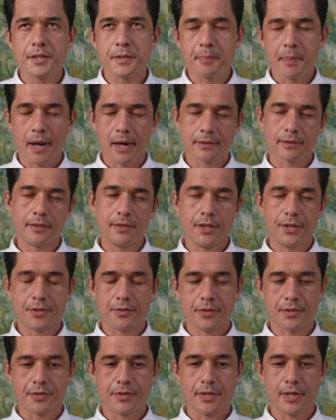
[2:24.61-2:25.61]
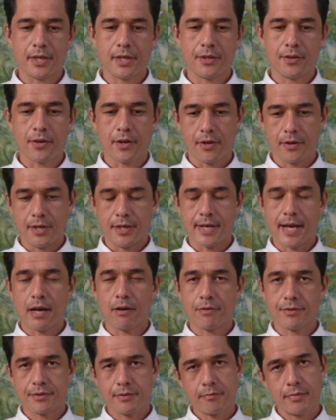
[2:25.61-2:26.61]
This sparked an interest in not only
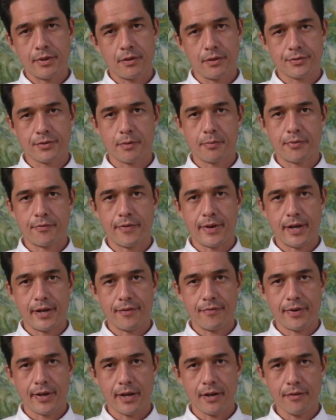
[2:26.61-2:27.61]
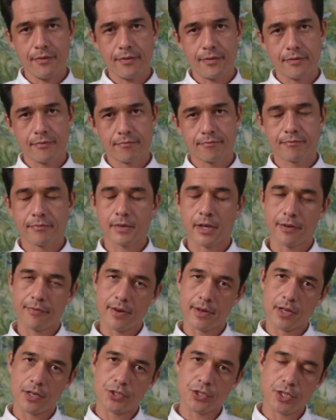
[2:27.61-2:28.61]
Taoism but also preventative health.
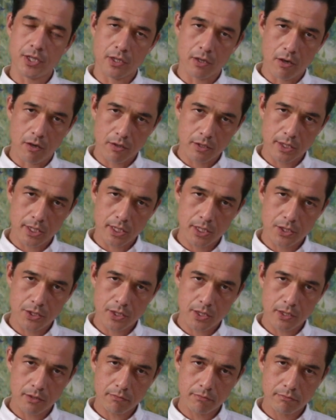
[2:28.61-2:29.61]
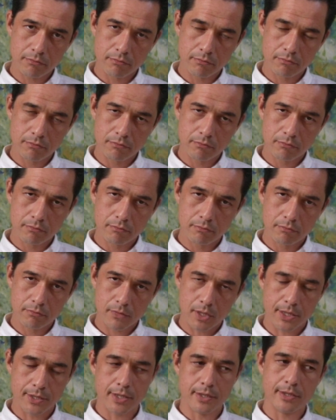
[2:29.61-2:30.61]
I found a Qigong teacher.
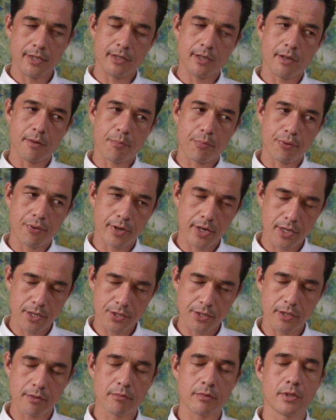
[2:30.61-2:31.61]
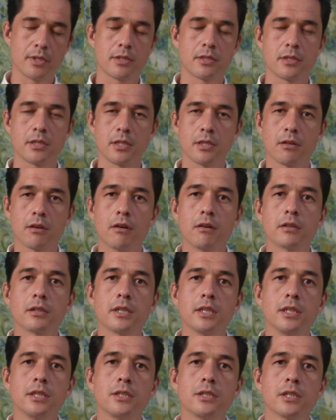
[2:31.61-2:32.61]
I did an apprenticeship with this
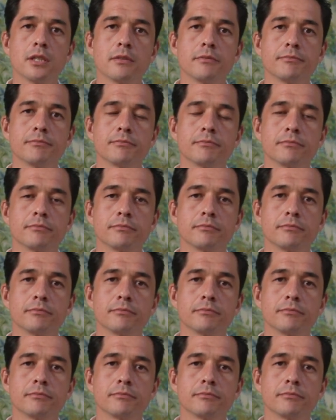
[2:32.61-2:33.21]
Qigong teacher.